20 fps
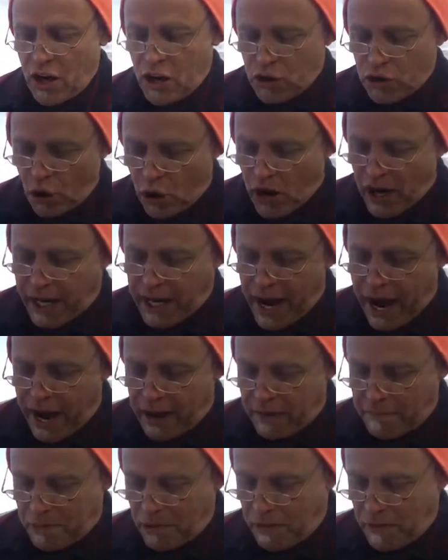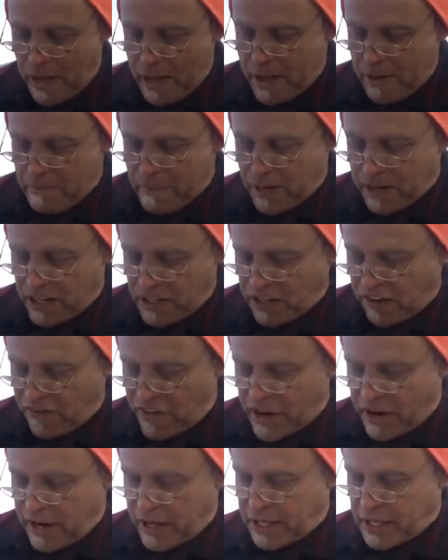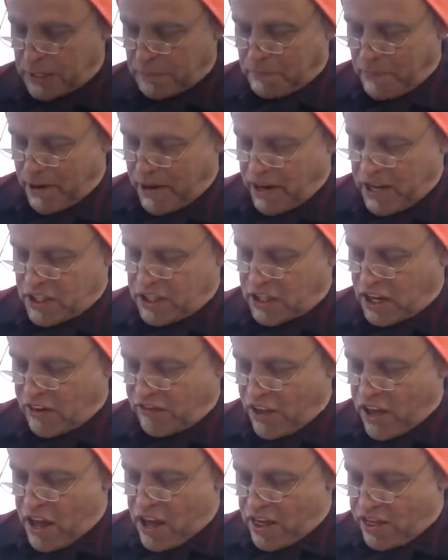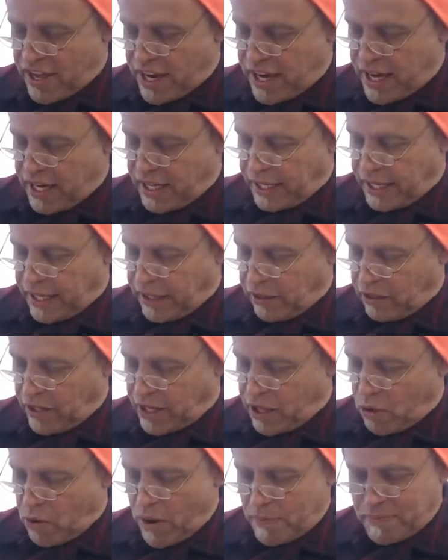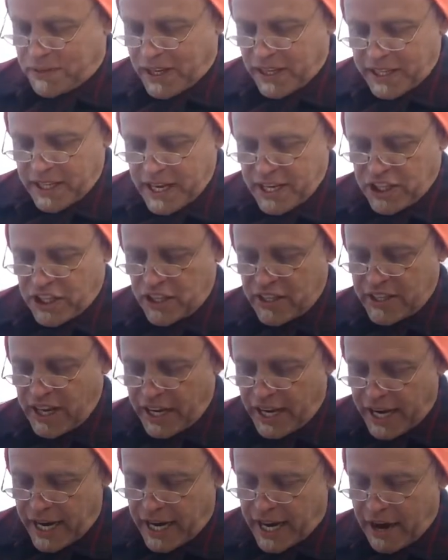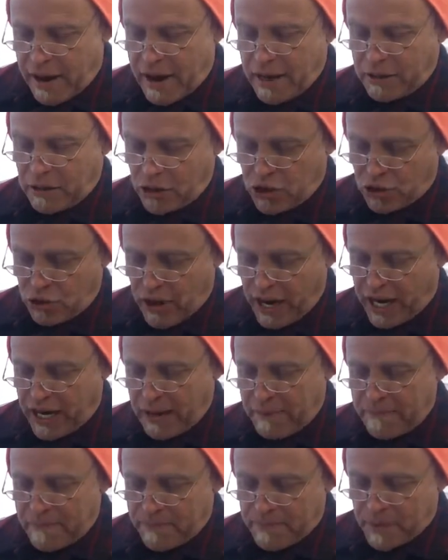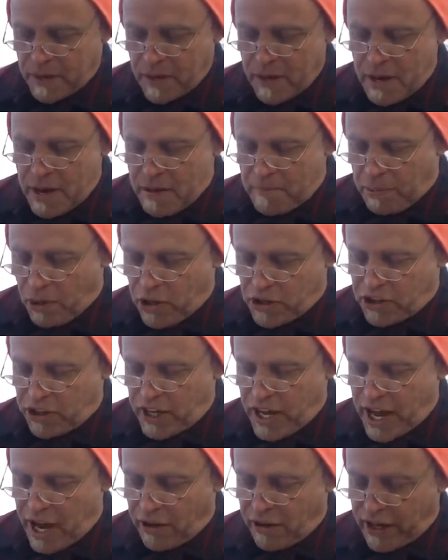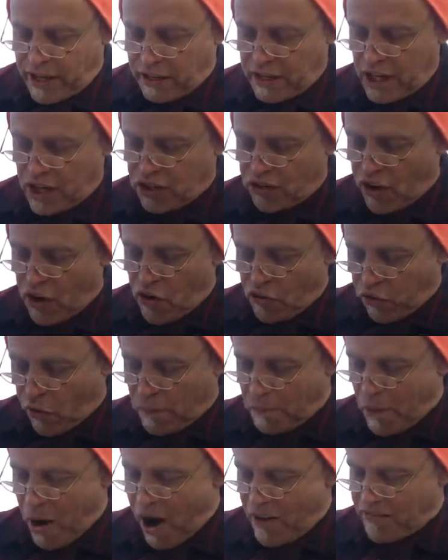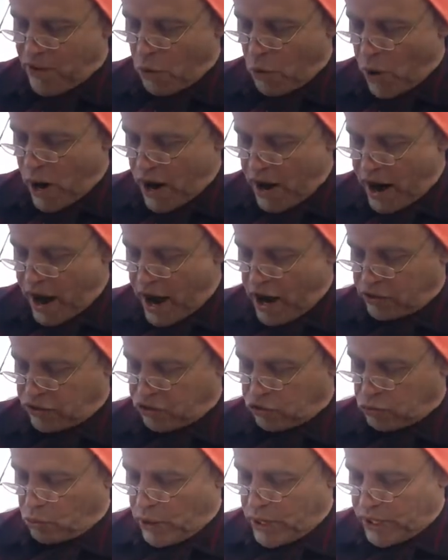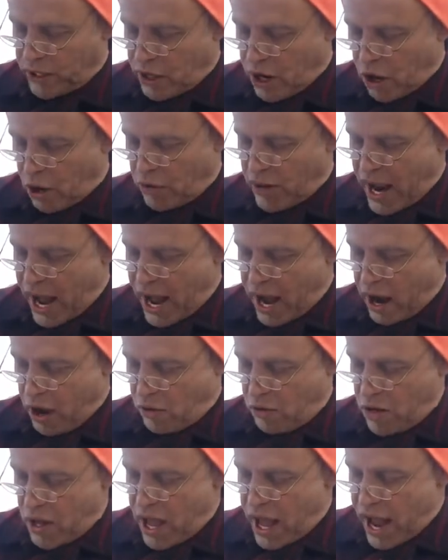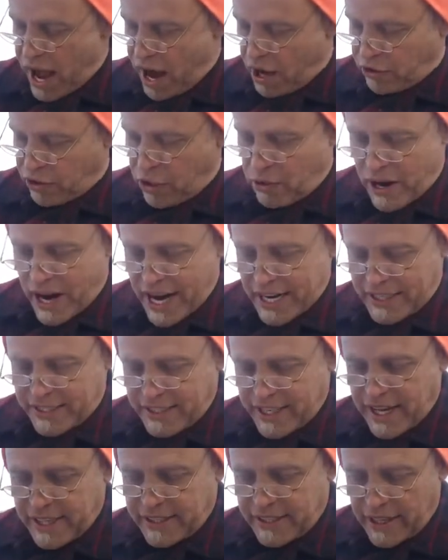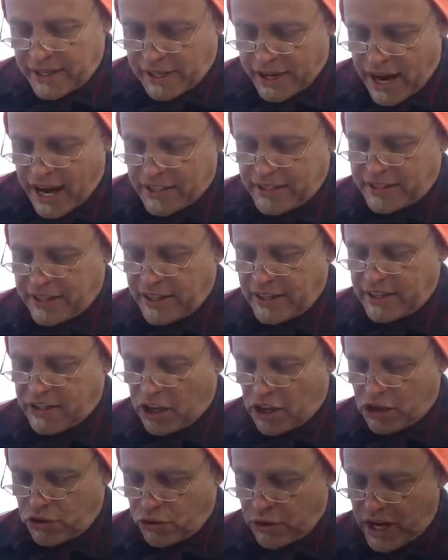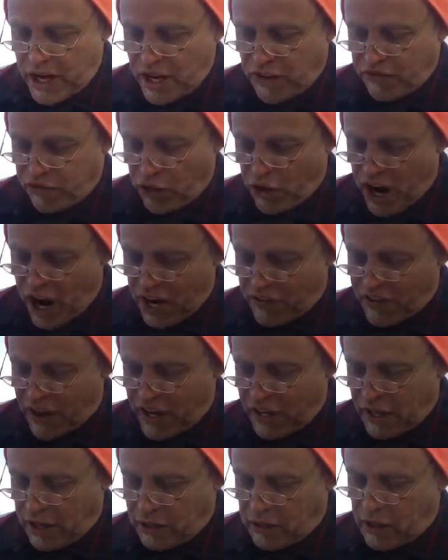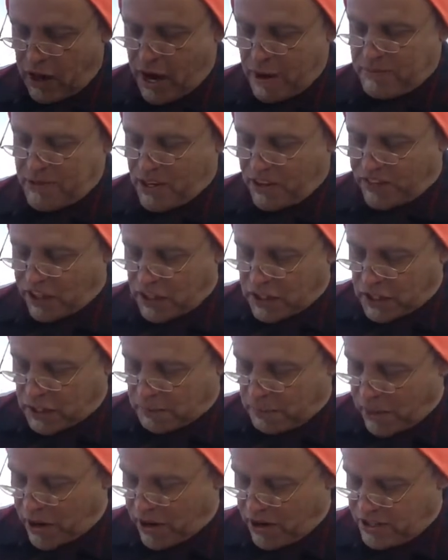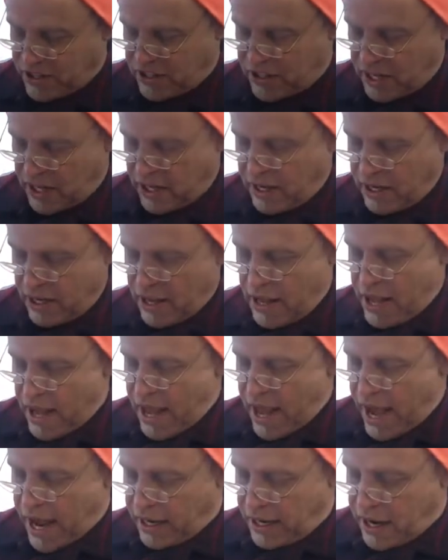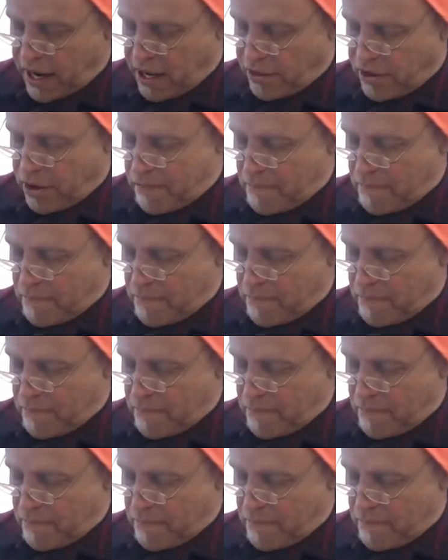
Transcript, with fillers: nor accountable because of their experience of the illegal equipped conditions and inadequate training personnel in these for-profit warehouses. We know now how the United States non-citizens are treated for nonviolent crimes of conspiracy and other